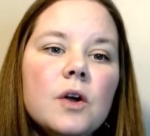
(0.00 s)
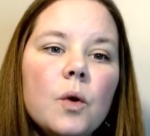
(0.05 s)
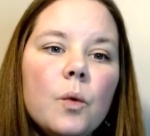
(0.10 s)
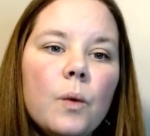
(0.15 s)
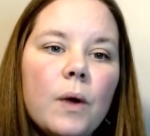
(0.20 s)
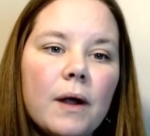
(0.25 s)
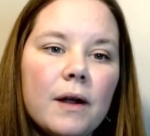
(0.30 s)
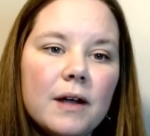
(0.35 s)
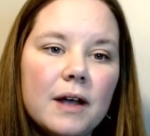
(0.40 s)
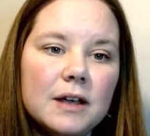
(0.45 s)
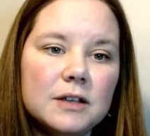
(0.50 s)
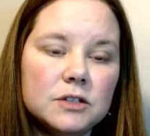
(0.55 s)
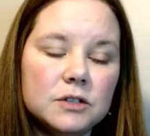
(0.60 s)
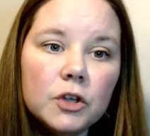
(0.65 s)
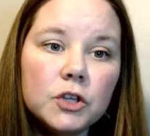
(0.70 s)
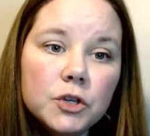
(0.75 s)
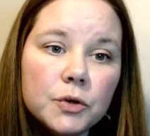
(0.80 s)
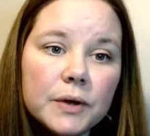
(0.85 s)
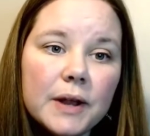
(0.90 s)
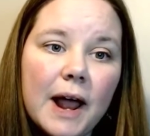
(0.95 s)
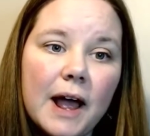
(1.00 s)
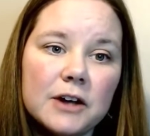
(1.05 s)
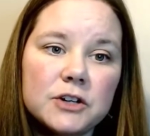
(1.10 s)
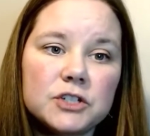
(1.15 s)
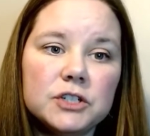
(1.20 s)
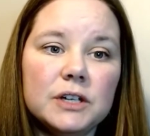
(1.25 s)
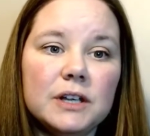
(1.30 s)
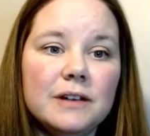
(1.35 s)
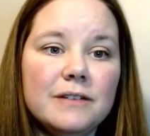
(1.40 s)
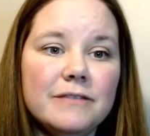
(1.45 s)
Whereas you could
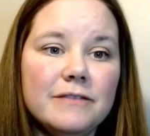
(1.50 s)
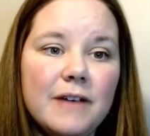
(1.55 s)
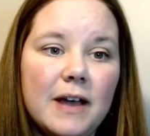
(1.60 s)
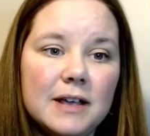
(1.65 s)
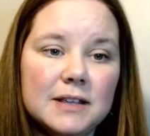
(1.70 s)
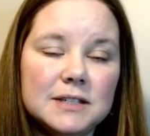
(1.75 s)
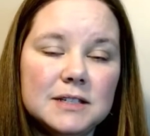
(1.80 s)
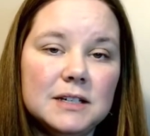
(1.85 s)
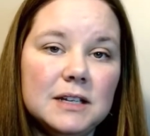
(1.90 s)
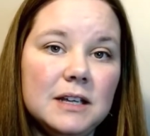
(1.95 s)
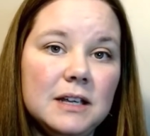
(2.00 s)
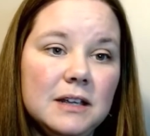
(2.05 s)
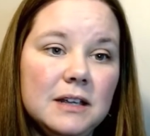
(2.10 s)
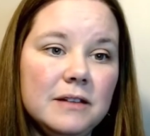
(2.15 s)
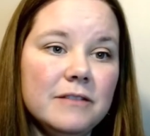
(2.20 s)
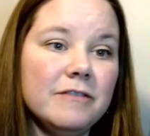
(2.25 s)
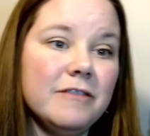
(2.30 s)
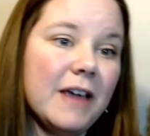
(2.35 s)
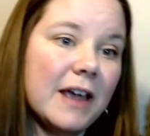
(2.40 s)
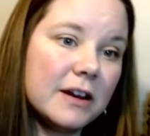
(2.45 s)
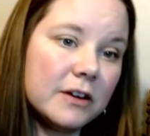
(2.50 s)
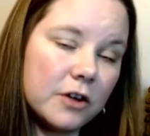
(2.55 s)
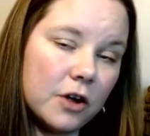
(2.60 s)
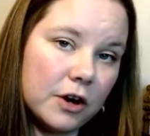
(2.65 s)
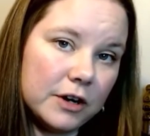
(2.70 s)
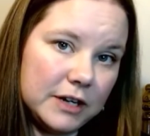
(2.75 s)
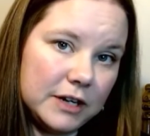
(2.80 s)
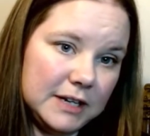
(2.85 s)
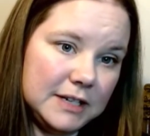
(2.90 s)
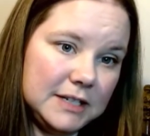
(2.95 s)
actually invest in
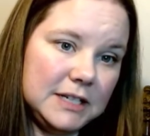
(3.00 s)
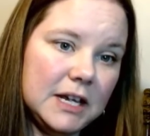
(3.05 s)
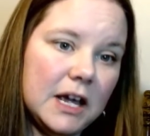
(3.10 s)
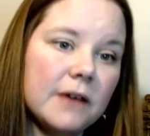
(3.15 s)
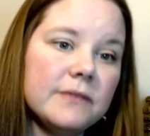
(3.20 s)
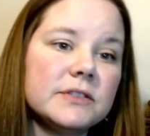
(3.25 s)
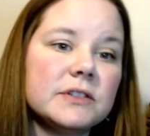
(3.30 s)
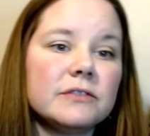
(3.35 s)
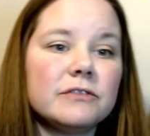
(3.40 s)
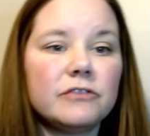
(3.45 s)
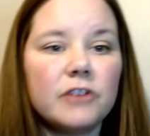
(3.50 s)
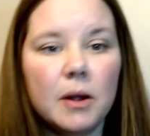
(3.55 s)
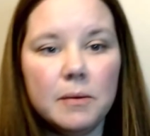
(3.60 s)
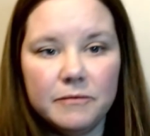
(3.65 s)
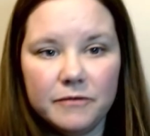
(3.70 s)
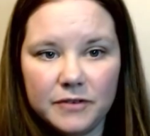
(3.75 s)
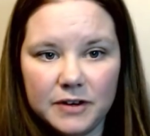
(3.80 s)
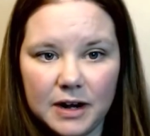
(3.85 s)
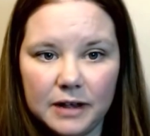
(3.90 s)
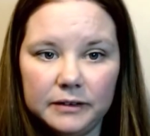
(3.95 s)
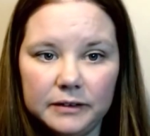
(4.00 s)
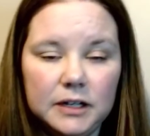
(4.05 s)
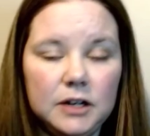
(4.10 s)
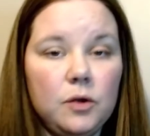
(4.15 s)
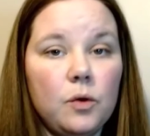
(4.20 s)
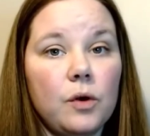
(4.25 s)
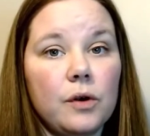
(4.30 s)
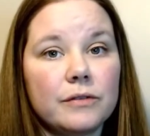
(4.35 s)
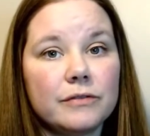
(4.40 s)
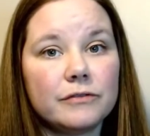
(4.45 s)
Vanguard ETFs from Fidelity
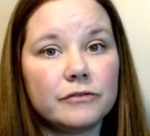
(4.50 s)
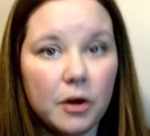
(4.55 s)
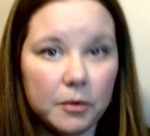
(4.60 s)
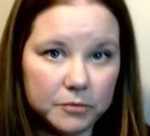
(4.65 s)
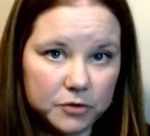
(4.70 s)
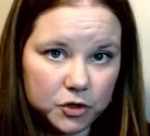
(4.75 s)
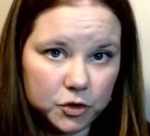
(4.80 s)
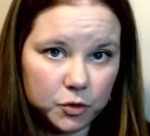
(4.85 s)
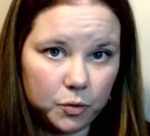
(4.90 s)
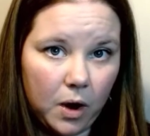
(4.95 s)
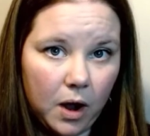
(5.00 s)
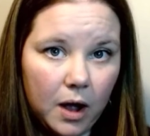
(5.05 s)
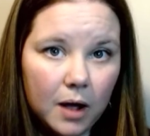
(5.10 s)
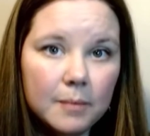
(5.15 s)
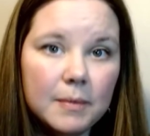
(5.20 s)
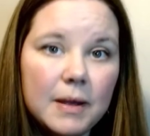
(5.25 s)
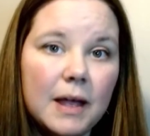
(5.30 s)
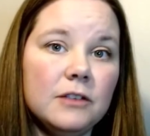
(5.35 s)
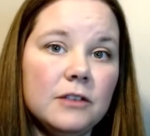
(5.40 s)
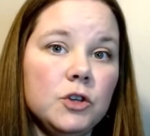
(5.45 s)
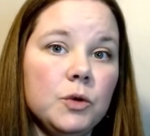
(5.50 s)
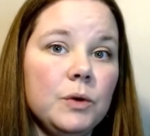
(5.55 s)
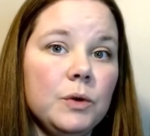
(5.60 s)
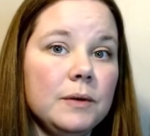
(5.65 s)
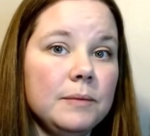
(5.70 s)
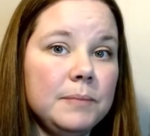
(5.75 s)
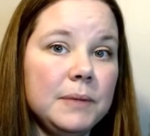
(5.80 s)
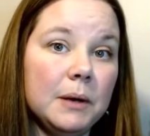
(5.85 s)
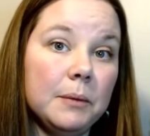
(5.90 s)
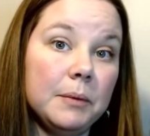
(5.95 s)
or from Schwab, and you
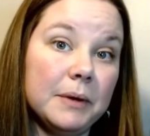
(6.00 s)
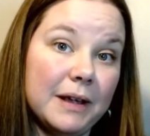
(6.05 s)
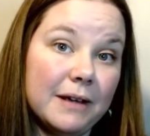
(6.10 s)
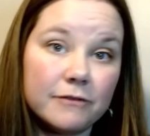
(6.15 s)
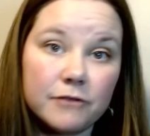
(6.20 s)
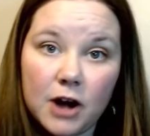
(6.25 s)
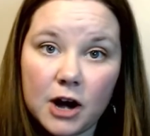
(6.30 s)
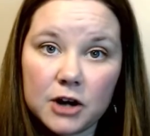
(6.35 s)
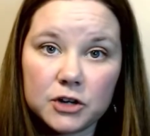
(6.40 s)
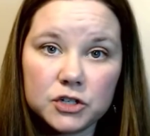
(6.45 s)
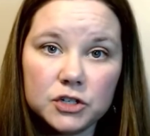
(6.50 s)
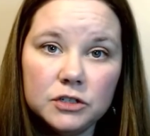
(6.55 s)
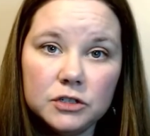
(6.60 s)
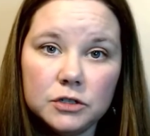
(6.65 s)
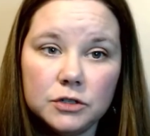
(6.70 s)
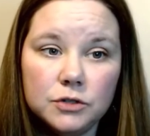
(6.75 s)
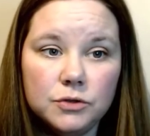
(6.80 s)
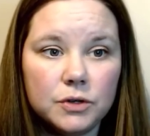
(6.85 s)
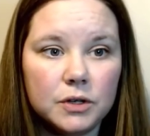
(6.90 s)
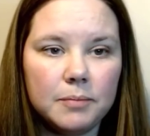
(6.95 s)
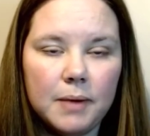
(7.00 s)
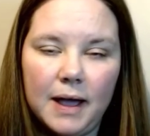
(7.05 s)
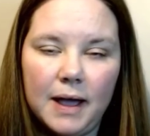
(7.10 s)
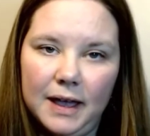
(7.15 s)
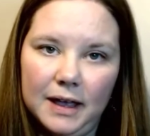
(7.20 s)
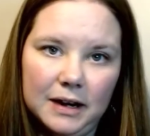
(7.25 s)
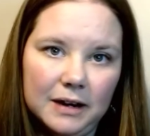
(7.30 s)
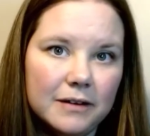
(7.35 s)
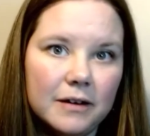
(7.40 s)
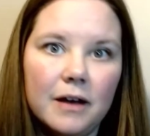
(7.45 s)
would be able to get fractions, so you could buy
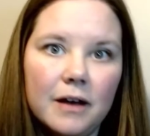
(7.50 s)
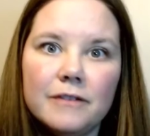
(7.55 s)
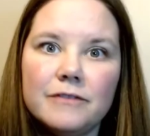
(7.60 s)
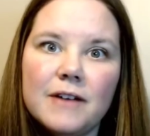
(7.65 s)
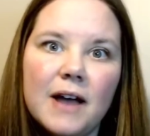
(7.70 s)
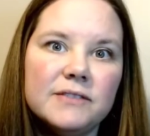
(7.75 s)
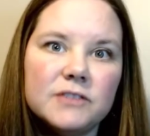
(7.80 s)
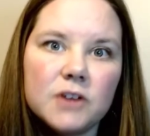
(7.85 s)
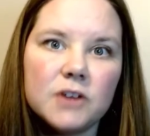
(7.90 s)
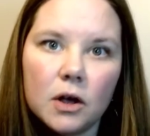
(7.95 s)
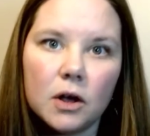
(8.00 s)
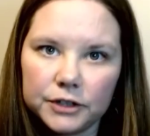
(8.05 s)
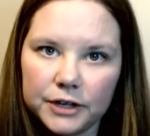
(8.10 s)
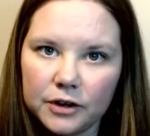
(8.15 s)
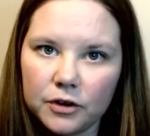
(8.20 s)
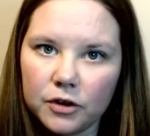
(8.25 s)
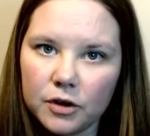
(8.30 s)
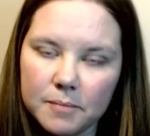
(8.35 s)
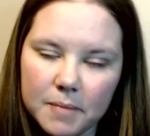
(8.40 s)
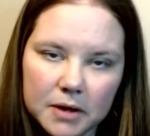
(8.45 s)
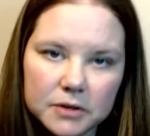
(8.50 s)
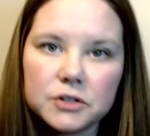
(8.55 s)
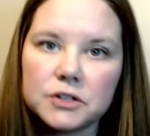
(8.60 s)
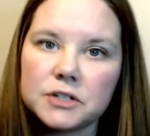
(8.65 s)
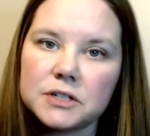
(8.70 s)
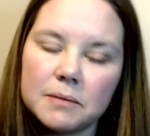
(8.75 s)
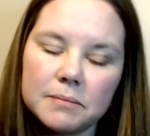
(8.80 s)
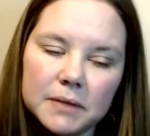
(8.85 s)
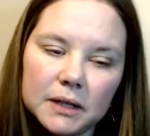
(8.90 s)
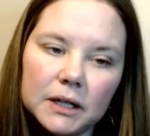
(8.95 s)
it in a $5 increment or
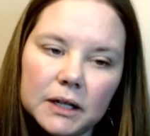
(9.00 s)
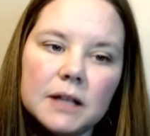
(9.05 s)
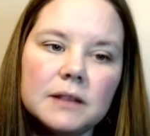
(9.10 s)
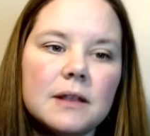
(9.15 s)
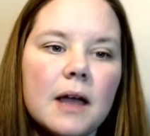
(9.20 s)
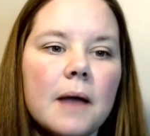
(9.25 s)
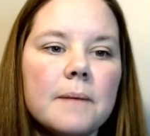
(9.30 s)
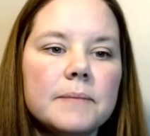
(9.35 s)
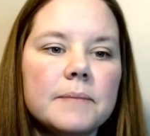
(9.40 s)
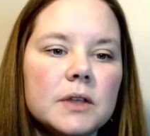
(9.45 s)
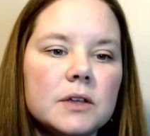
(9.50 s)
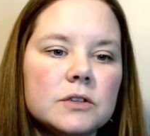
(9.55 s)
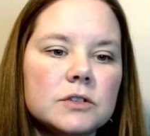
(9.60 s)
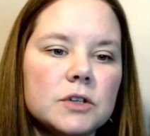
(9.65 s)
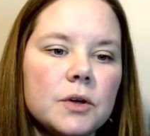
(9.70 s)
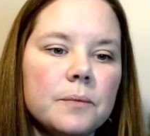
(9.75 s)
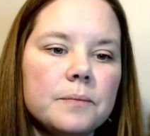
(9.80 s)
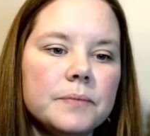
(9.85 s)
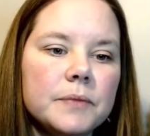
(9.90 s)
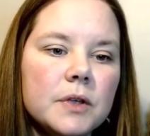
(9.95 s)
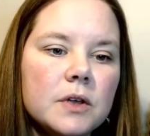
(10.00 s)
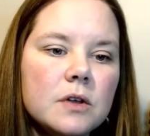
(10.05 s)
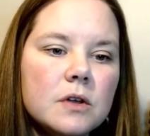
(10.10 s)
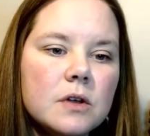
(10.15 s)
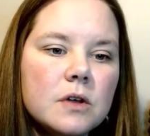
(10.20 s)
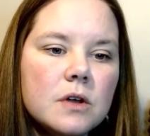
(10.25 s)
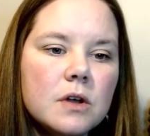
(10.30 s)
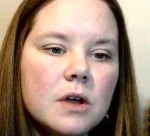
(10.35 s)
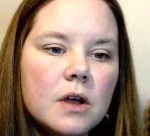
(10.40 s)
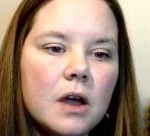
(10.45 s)
something like that. So
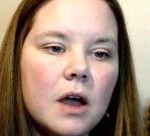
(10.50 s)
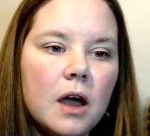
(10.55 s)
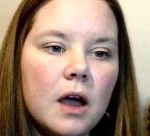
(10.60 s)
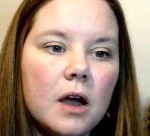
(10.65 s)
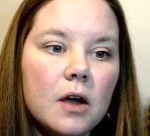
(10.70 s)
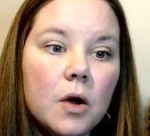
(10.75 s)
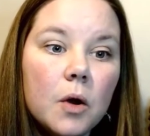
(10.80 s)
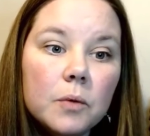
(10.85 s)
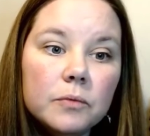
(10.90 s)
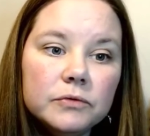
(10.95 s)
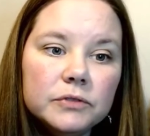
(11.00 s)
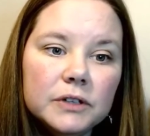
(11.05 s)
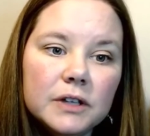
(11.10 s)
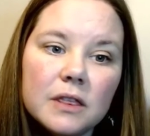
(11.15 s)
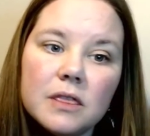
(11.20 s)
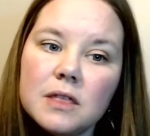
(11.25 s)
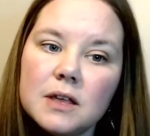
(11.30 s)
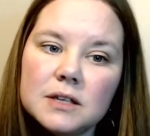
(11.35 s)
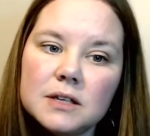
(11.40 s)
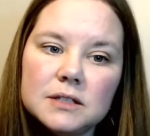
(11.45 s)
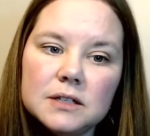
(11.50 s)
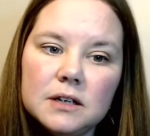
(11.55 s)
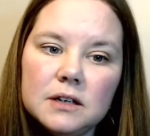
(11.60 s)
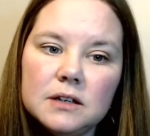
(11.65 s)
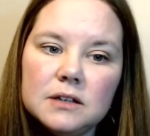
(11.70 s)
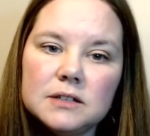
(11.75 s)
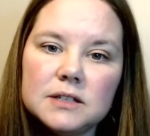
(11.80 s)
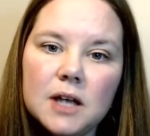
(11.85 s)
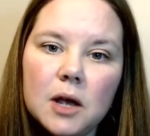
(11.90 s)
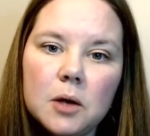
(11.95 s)
hopefully this
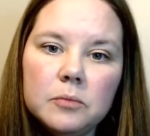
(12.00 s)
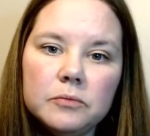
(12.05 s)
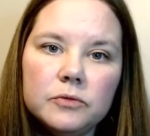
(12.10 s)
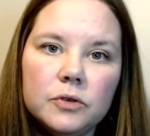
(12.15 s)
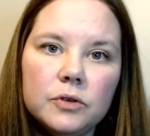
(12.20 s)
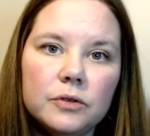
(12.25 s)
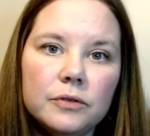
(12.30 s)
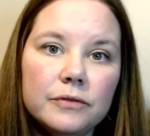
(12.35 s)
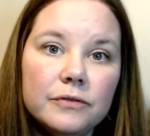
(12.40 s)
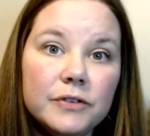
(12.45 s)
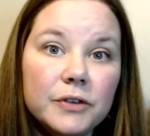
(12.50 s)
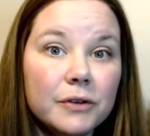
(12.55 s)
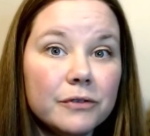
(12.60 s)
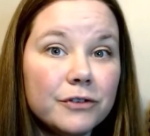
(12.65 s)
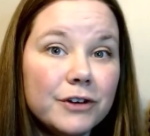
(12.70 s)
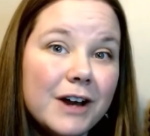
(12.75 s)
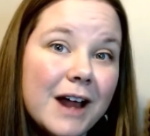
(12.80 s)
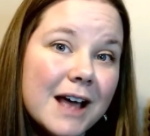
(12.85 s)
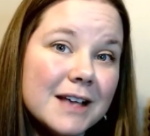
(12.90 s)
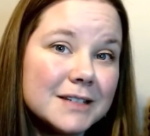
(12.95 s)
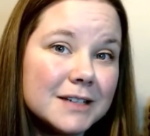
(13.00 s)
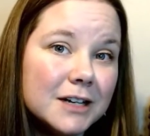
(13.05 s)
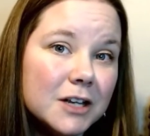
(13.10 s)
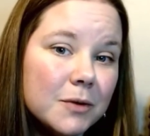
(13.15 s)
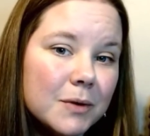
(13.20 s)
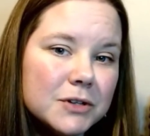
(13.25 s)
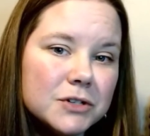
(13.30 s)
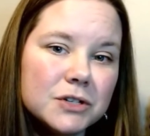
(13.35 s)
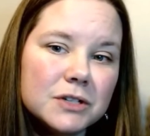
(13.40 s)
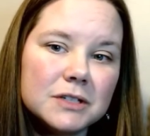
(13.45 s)
is helpful. Feel free to ask any
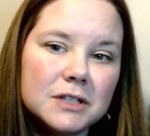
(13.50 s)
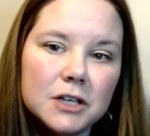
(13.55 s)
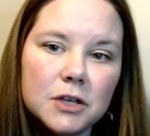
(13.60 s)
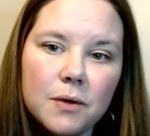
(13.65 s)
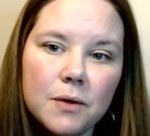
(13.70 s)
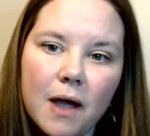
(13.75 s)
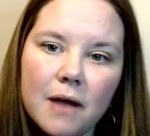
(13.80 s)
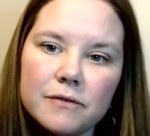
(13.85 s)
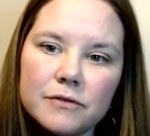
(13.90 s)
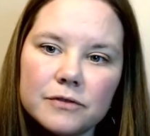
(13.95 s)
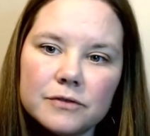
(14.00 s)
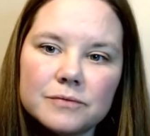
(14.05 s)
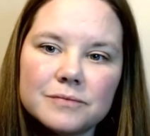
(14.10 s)
questions that you have.